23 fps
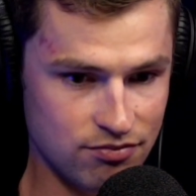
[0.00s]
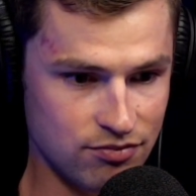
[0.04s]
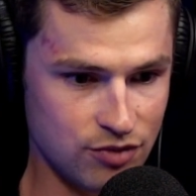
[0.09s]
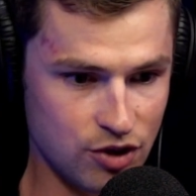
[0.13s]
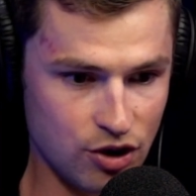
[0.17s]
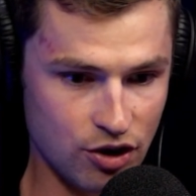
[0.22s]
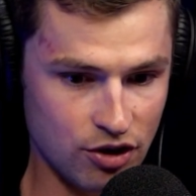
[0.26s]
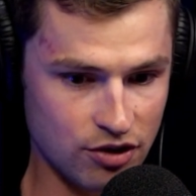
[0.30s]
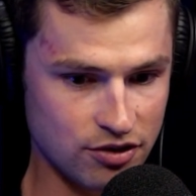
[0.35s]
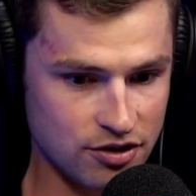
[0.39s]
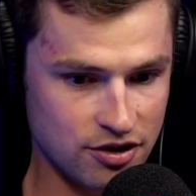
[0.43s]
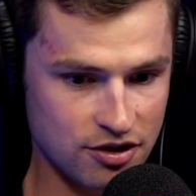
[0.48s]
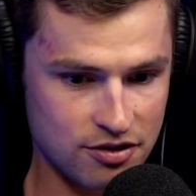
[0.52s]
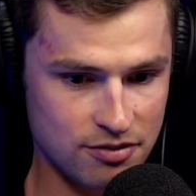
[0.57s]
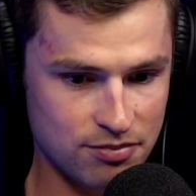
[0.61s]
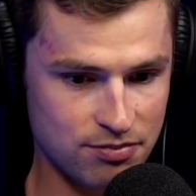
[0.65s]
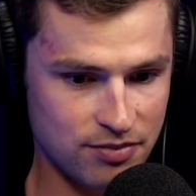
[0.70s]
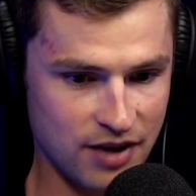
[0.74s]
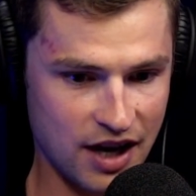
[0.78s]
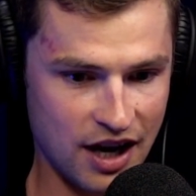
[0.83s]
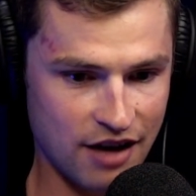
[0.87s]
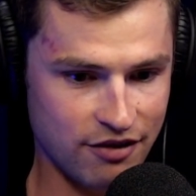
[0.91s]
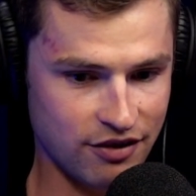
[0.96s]
not
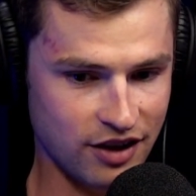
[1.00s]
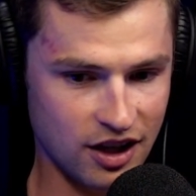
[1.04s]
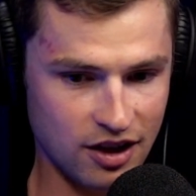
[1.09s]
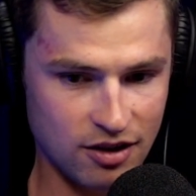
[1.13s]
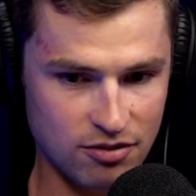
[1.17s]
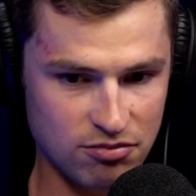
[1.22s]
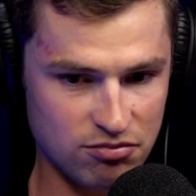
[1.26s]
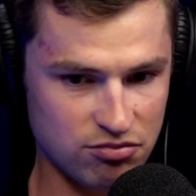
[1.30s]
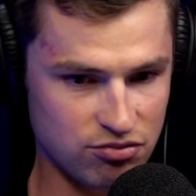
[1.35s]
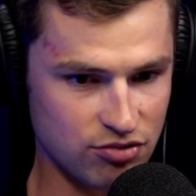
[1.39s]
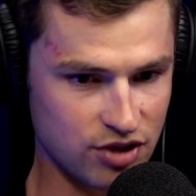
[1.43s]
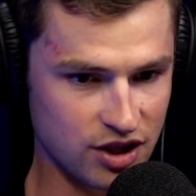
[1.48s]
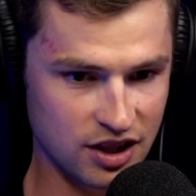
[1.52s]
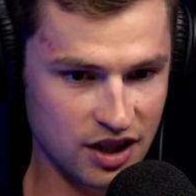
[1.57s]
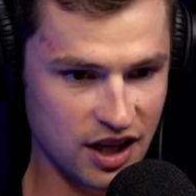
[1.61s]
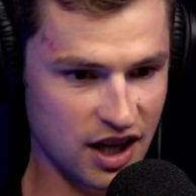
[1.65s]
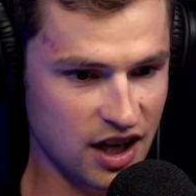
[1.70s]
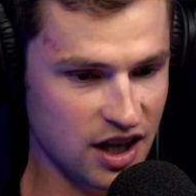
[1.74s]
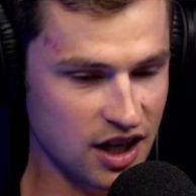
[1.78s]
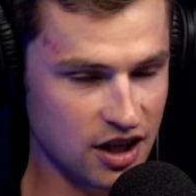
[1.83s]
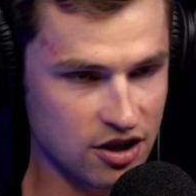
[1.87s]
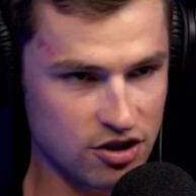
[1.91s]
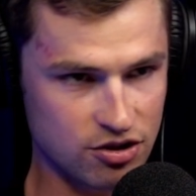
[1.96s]
having really
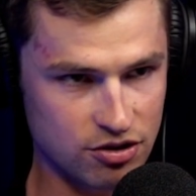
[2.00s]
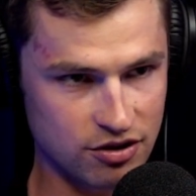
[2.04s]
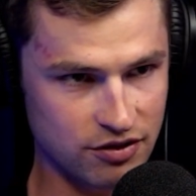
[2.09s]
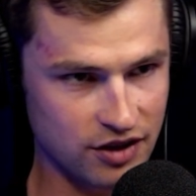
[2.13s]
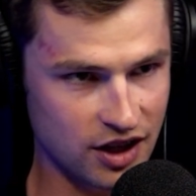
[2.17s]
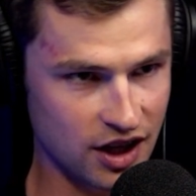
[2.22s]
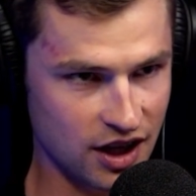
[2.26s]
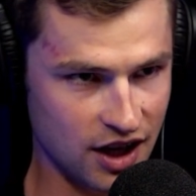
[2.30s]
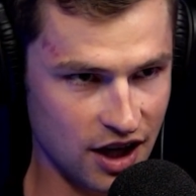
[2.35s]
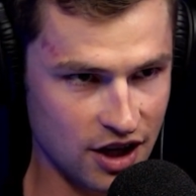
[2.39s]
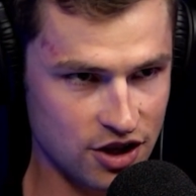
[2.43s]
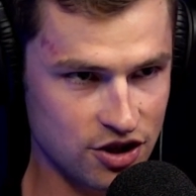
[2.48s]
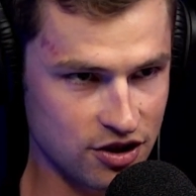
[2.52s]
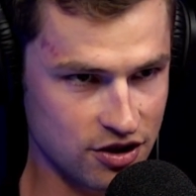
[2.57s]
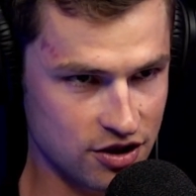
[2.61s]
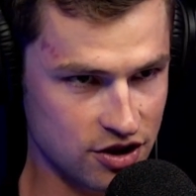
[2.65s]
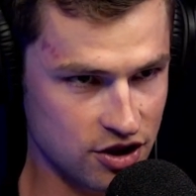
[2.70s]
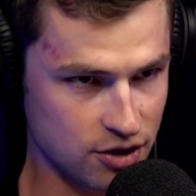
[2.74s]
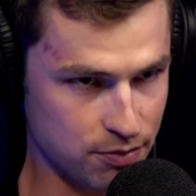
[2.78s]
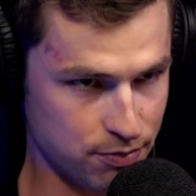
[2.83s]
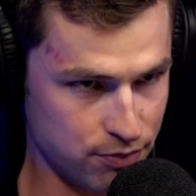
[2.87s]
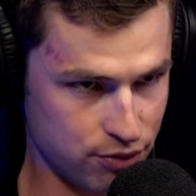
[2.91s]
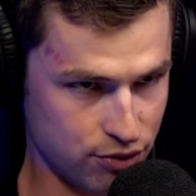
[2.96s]
any sort of connections
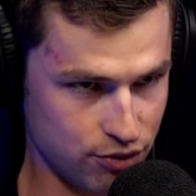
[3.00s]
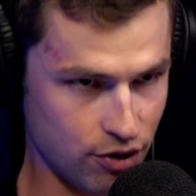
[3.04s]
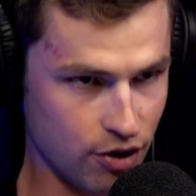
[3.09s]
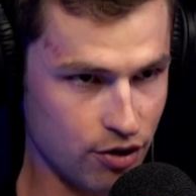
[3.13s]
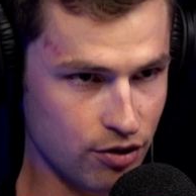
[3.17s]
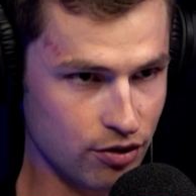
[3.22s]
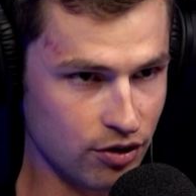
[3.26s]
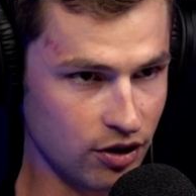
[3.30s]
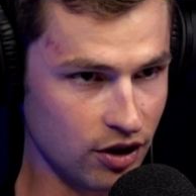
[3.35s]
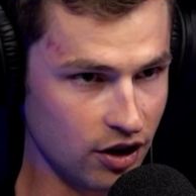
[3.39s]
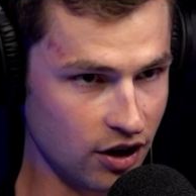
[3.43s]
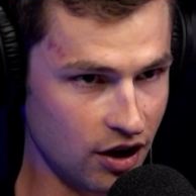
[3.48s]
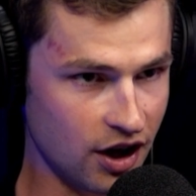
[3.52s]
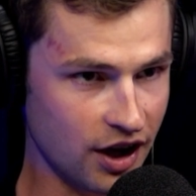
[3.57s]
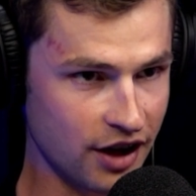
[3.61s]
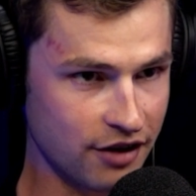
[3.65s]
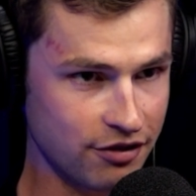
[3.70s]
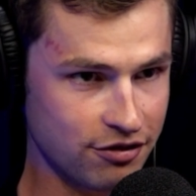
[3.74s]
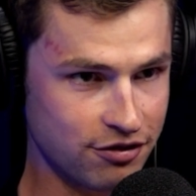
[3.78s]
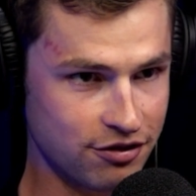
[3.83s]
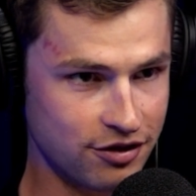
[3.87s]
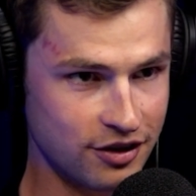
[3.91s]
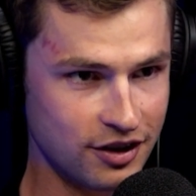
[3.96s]
to pro
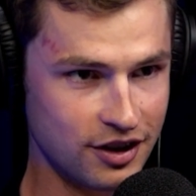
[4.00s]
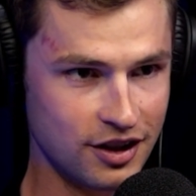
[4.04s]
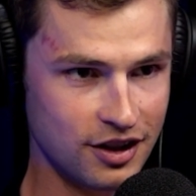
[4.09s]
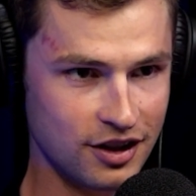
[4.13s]
life,